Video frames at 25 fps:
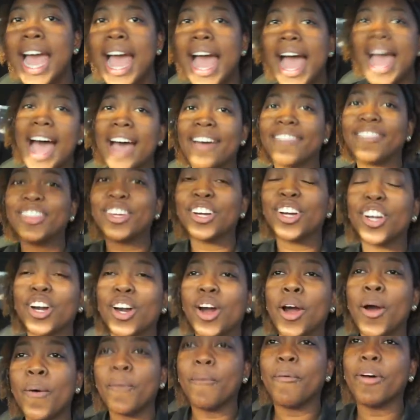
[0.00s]
after
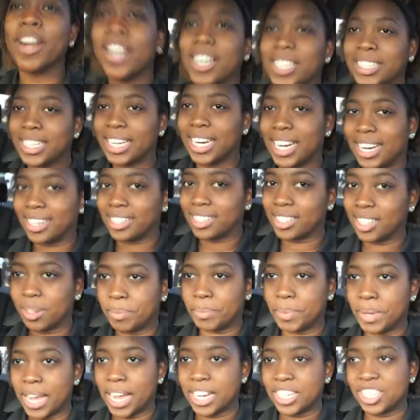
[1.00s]
work today is going to
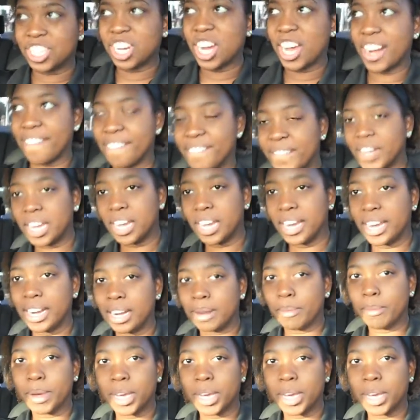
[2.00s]
be actually kind of fun